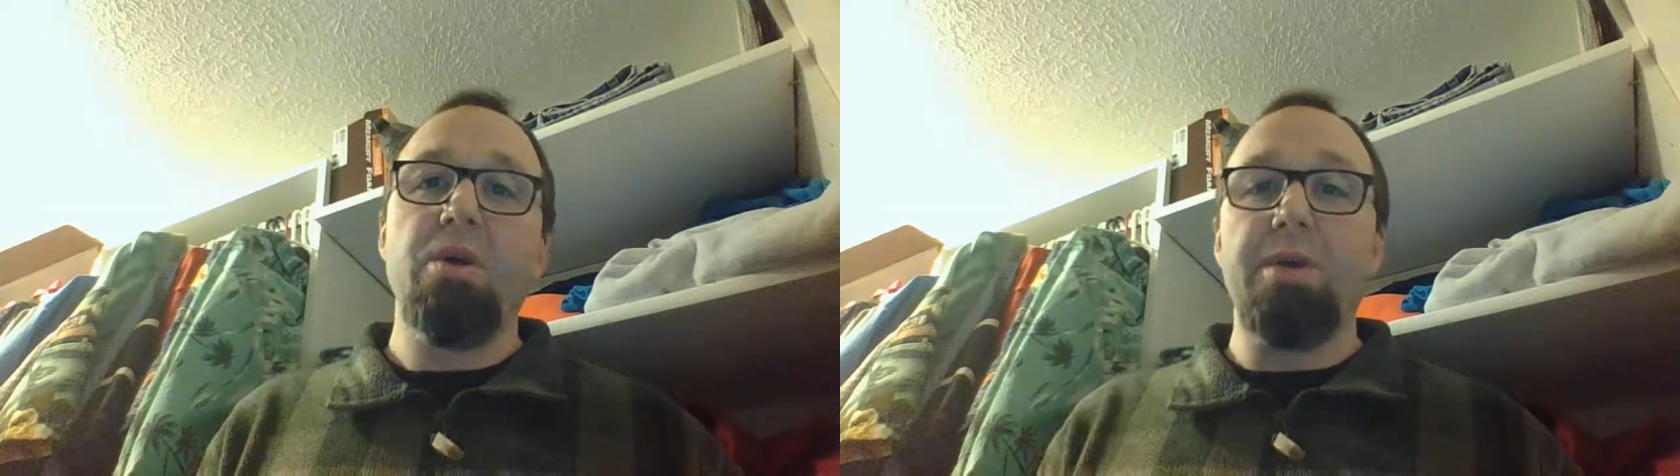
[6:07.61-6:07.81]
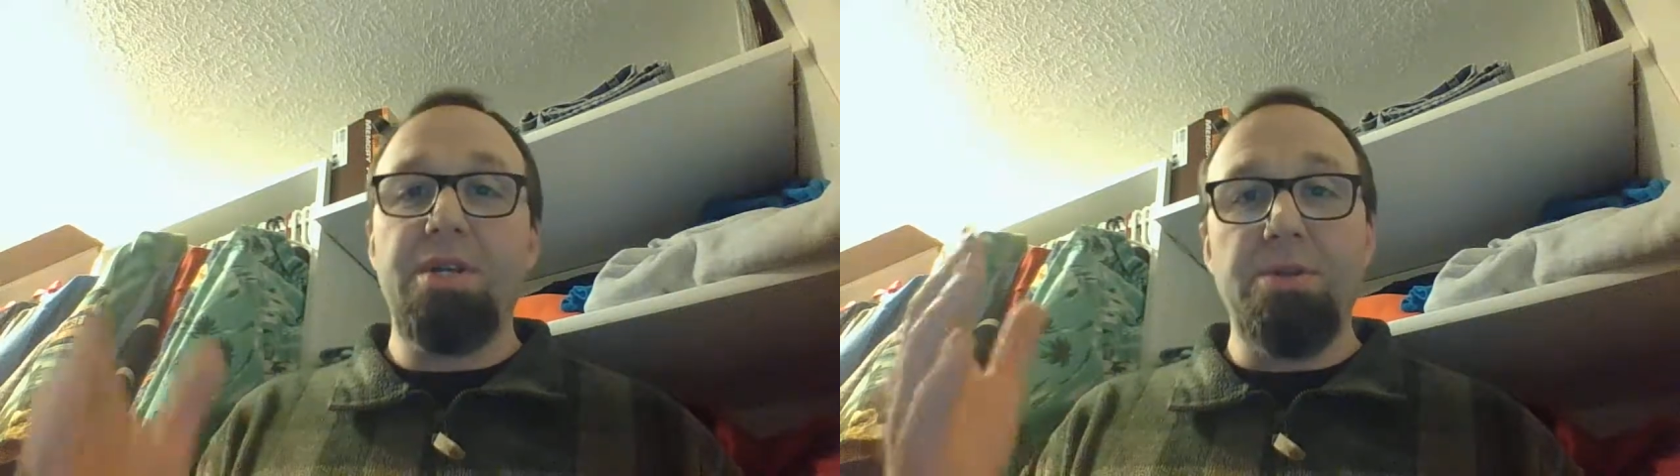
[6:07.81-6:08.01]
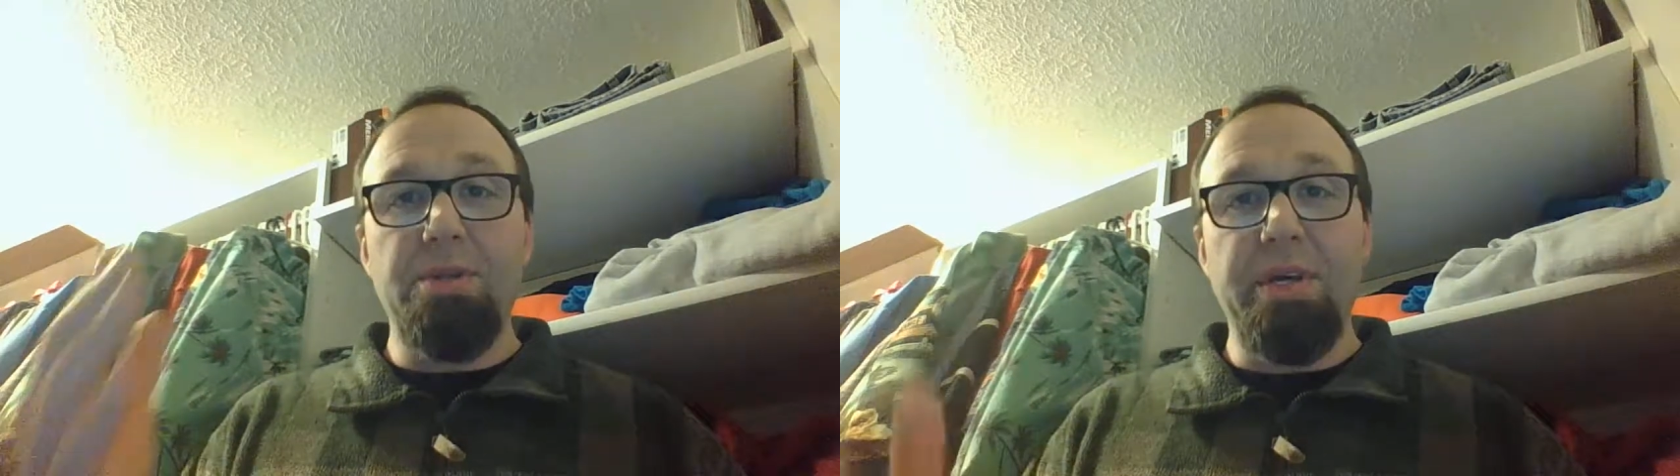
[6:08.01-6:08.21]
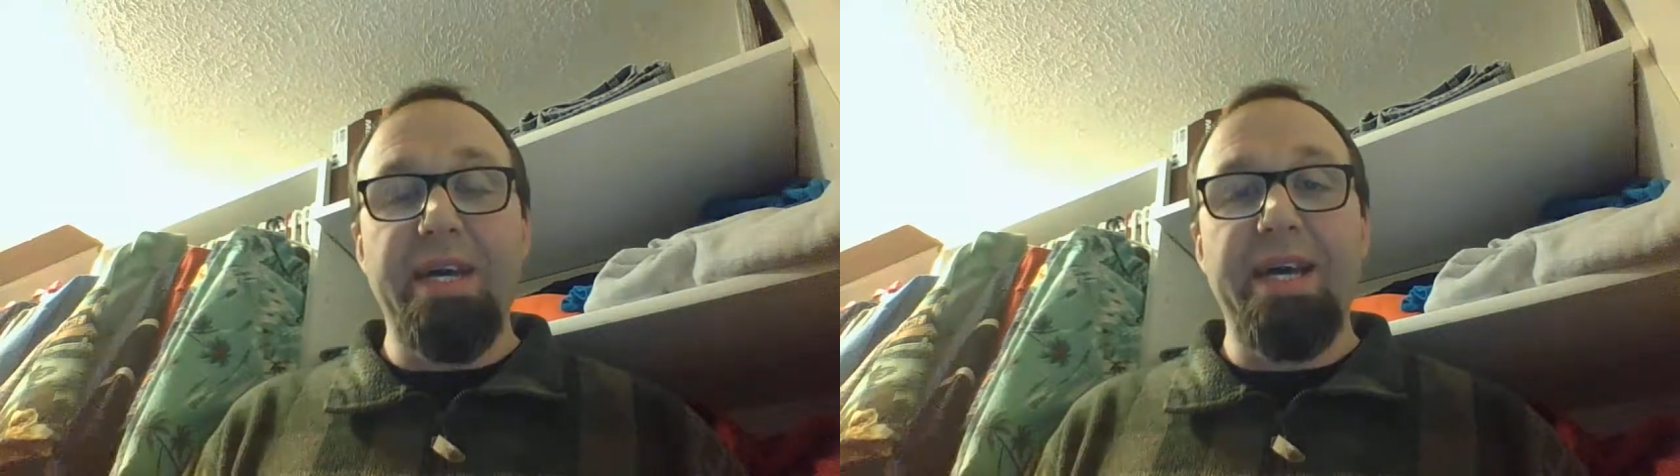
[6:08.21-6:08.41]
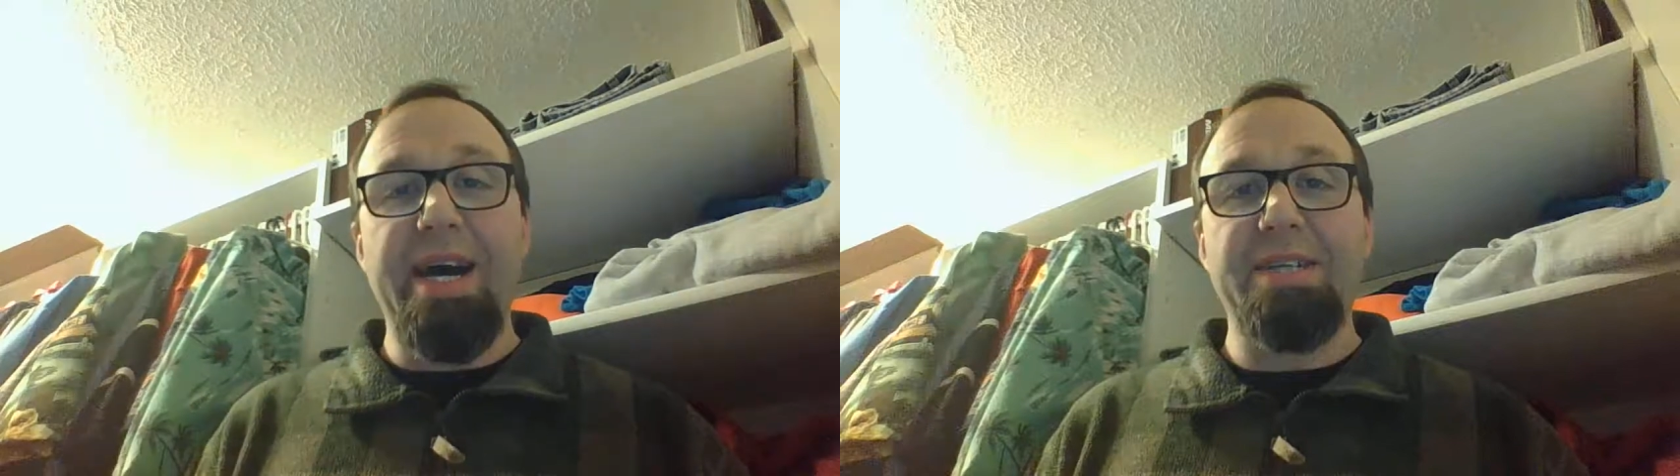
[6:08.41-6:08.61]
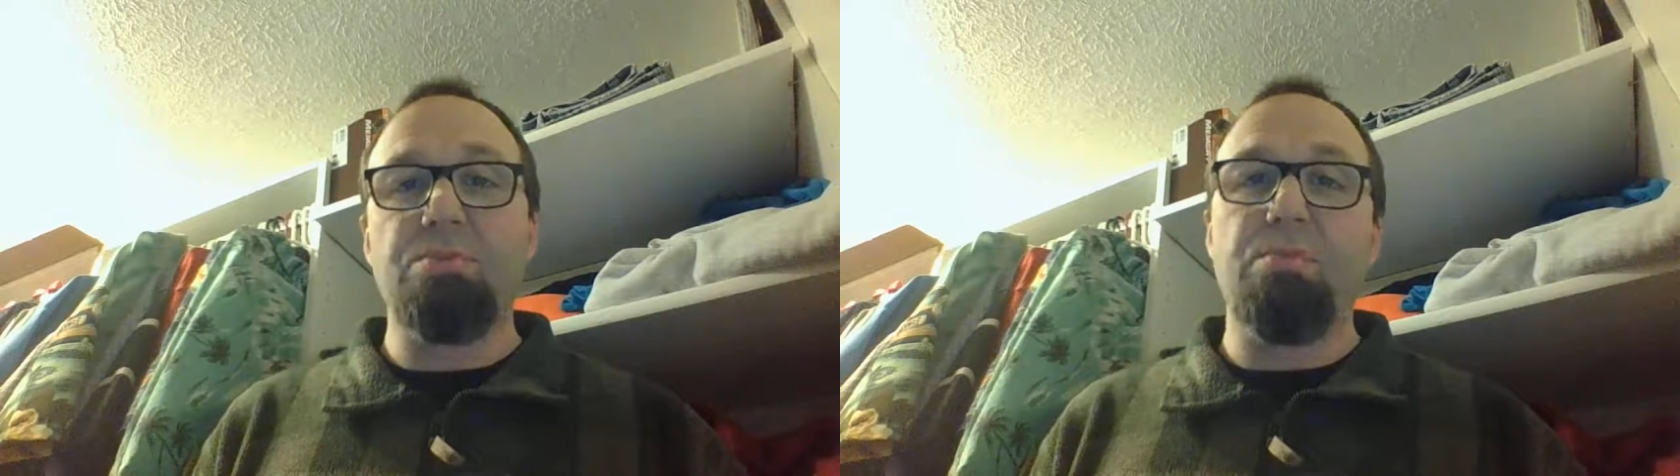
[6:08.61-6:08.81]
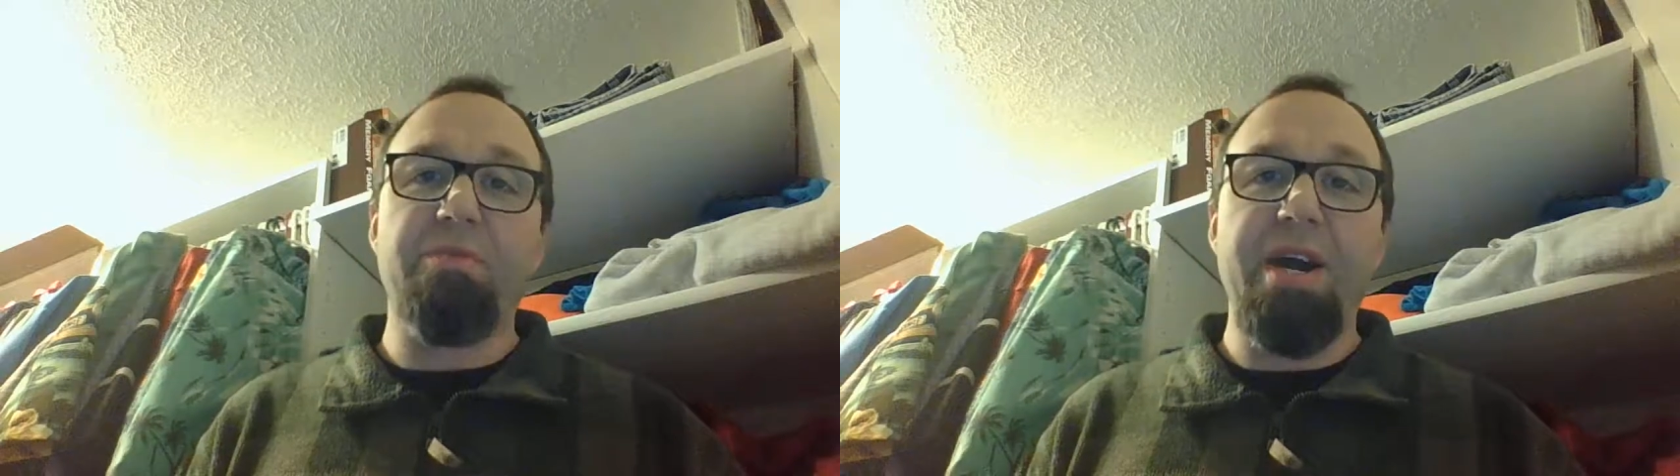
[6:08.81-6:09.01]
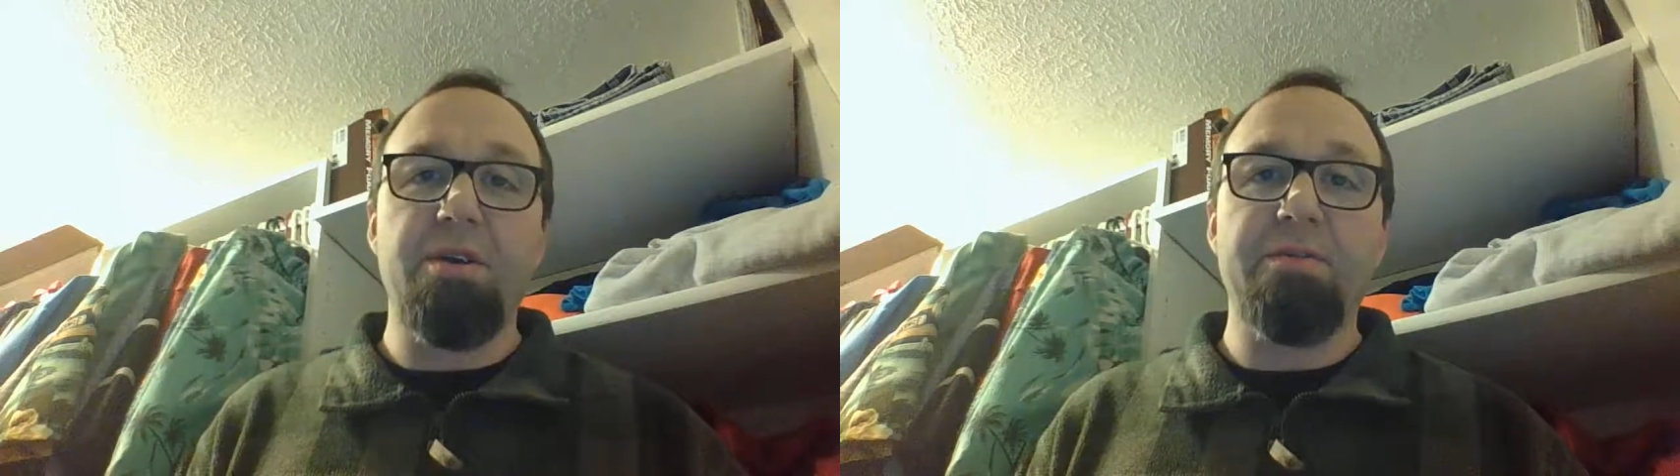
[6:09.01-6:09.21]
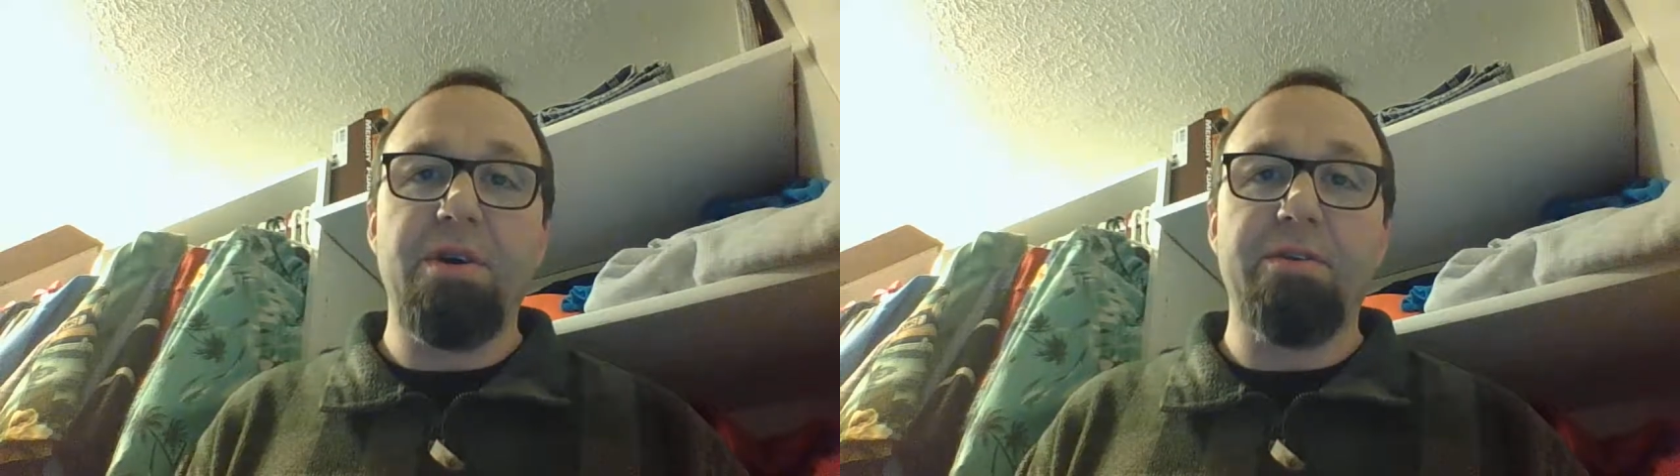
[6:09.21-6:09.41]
We do look at God as a provider of all